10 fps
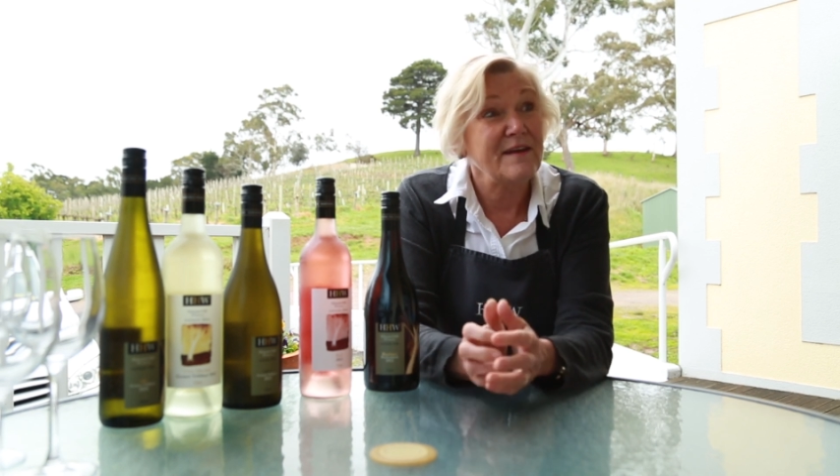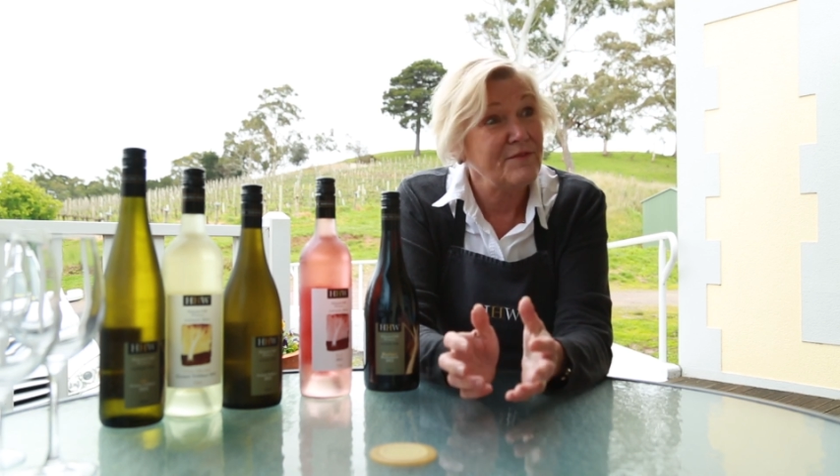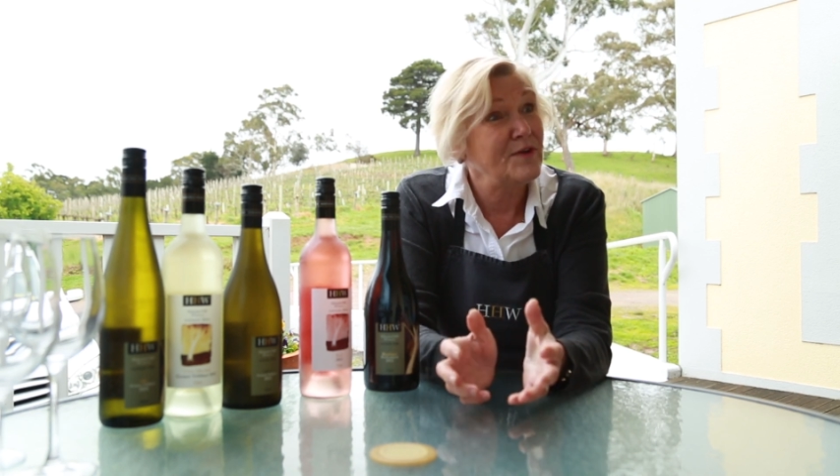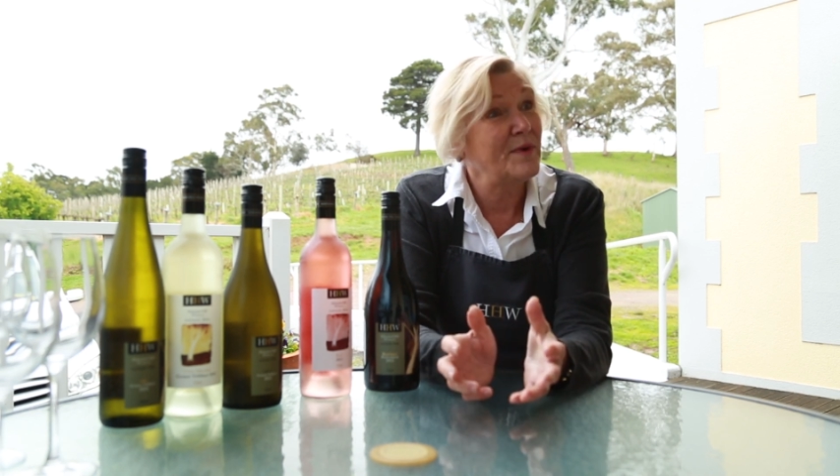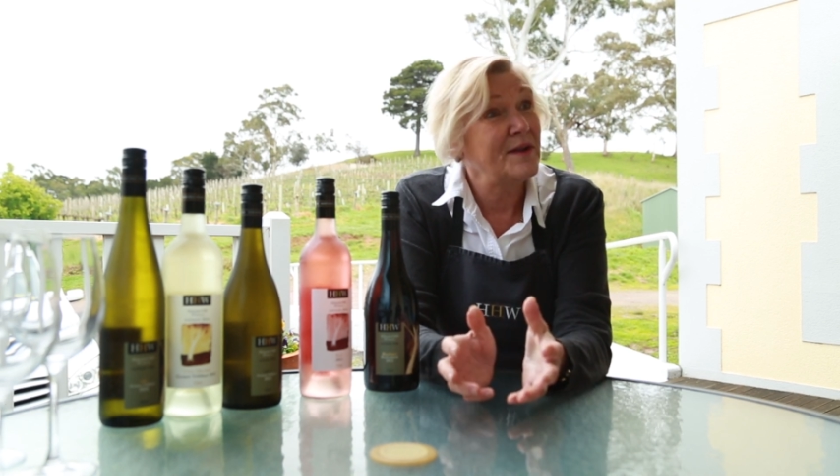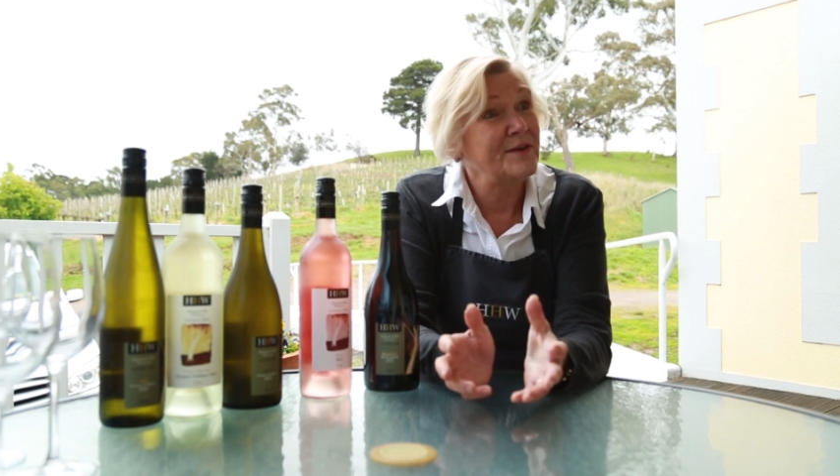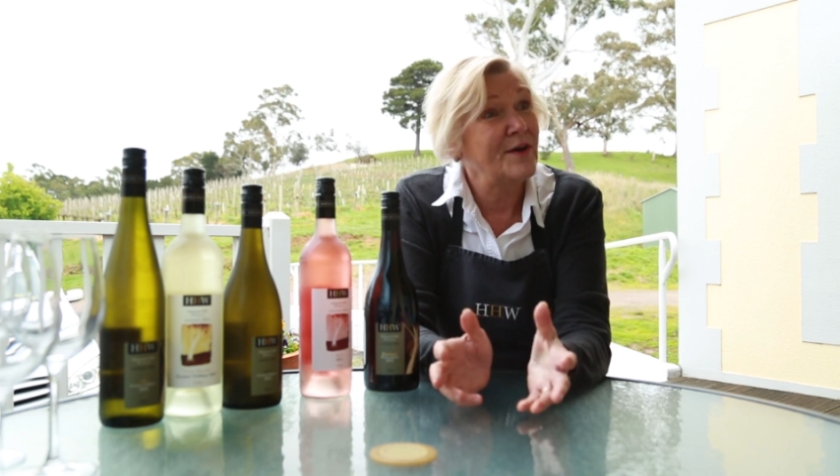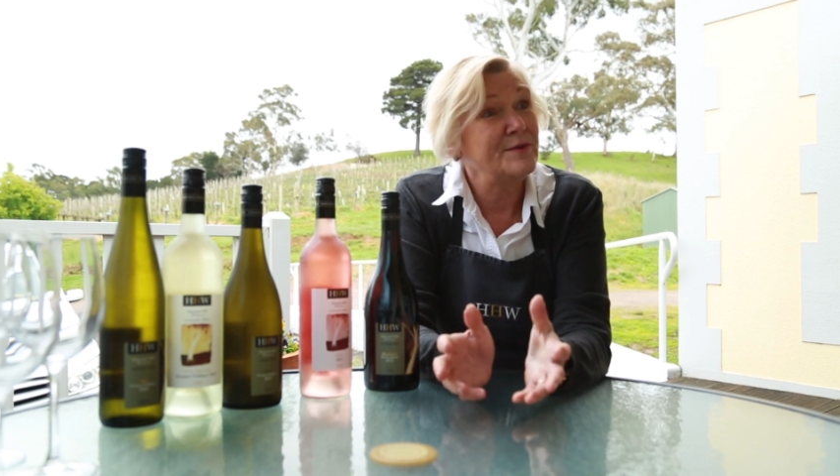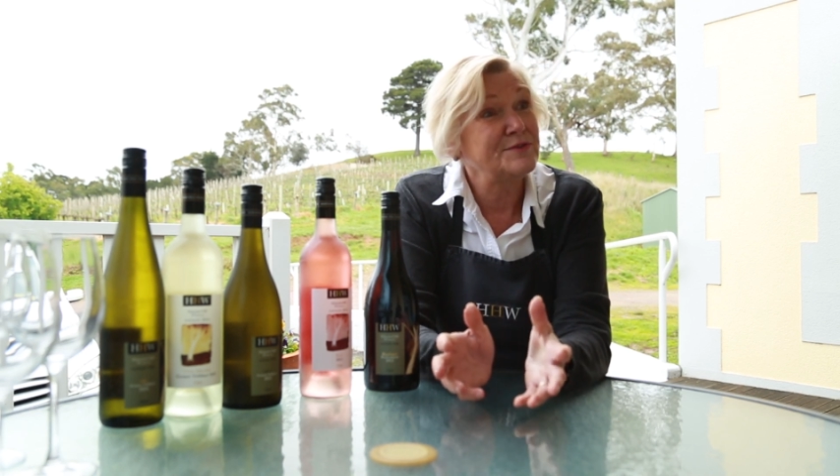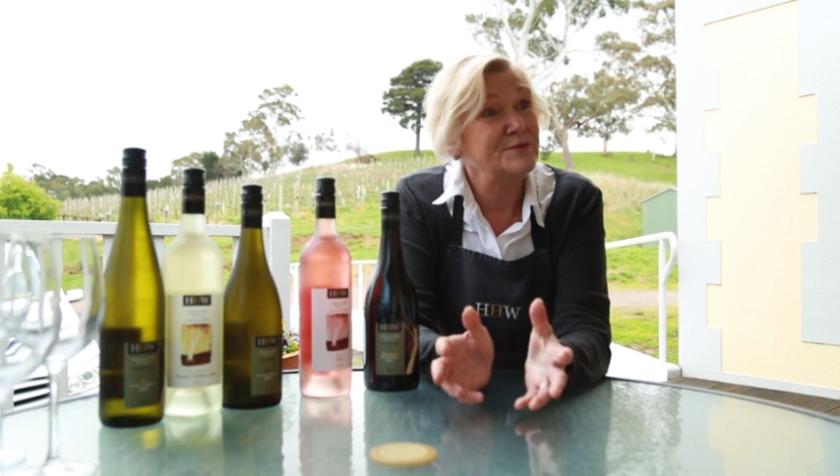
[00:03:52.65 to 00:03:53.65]
everyone
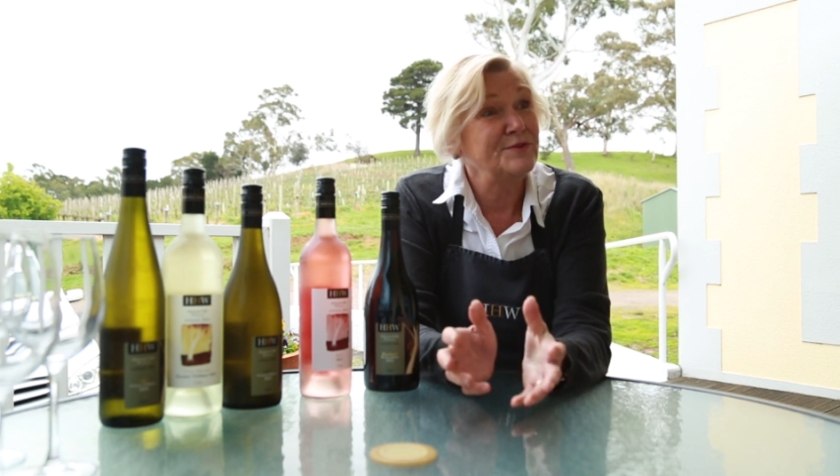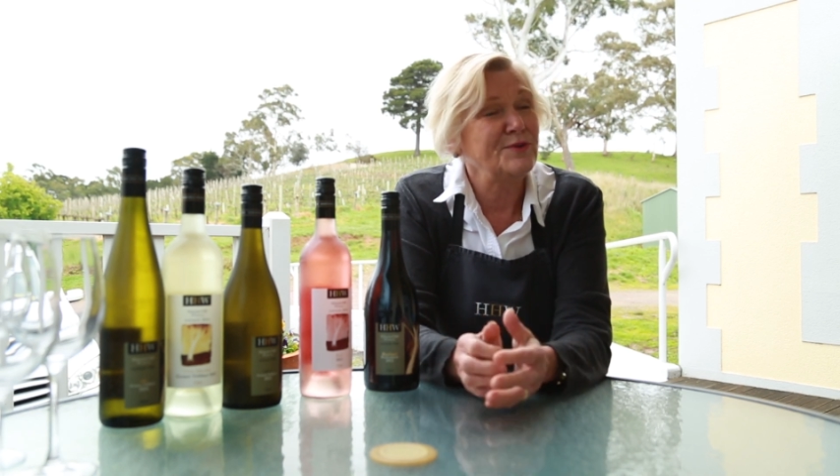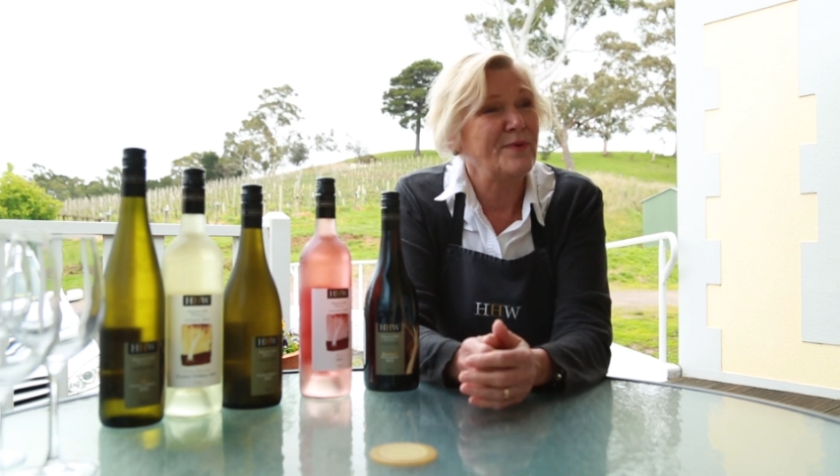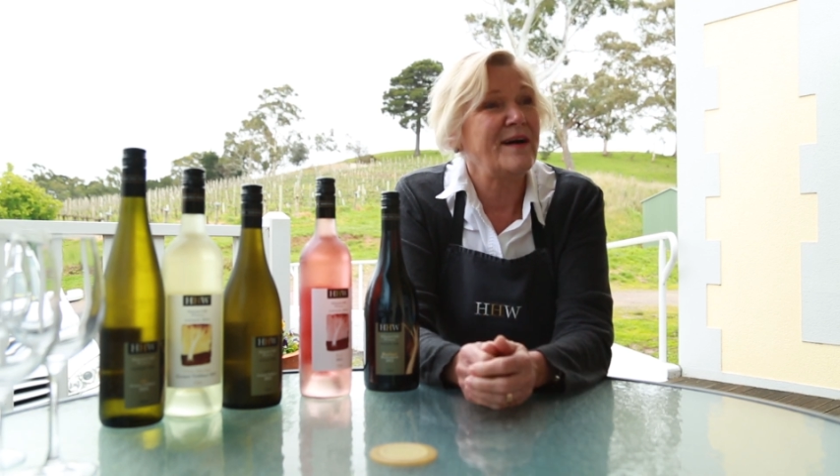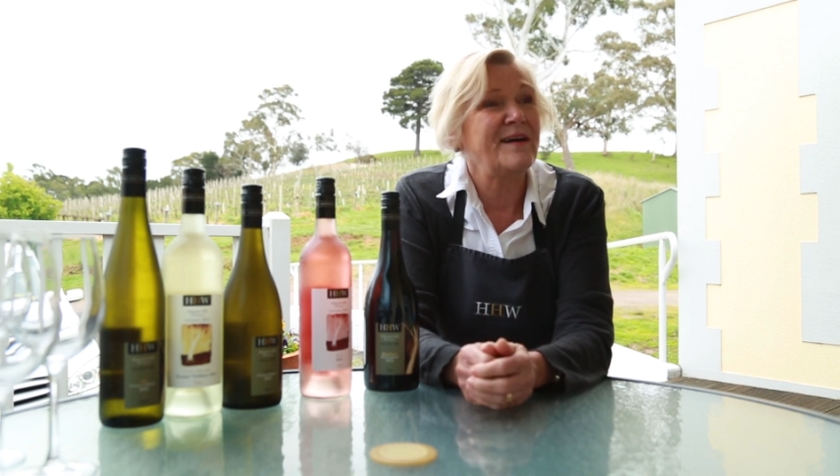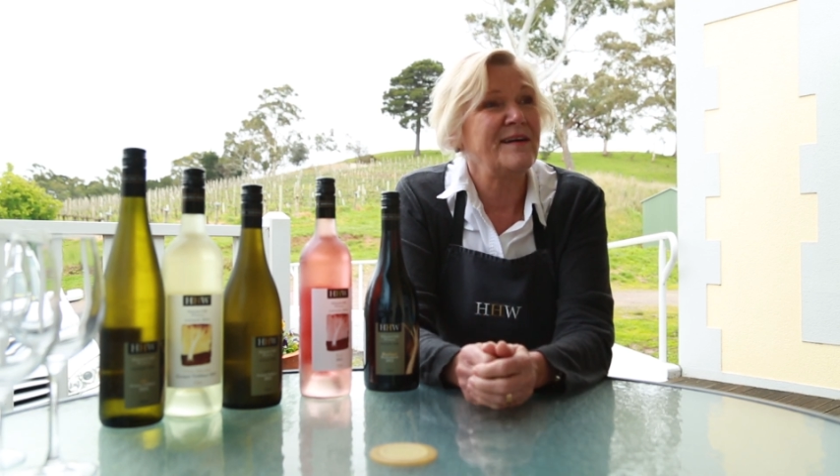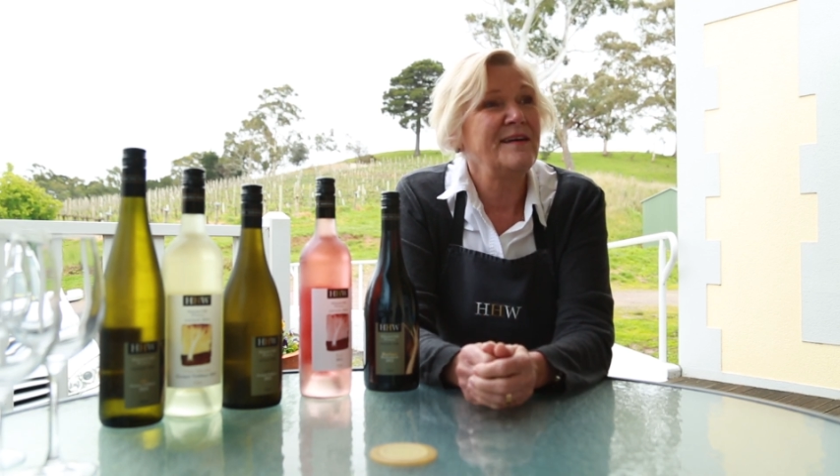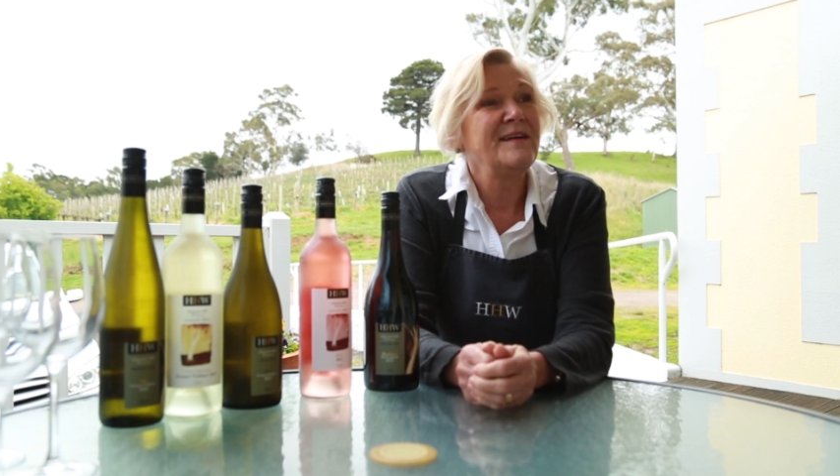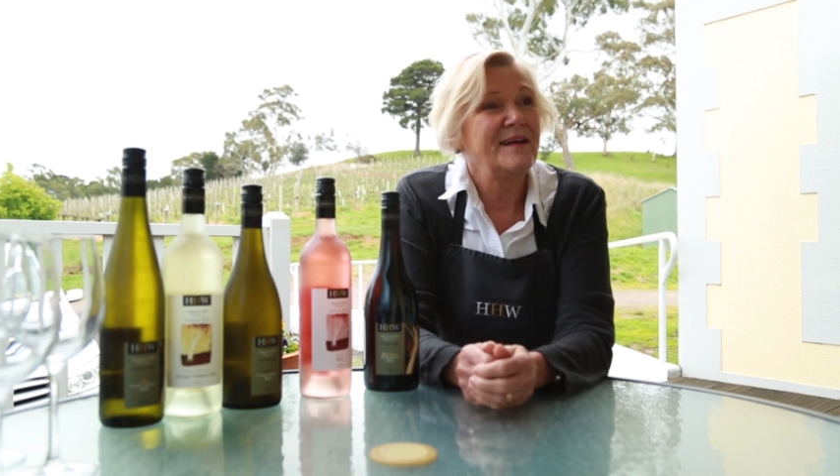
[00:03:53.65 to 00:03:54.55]
knows who you are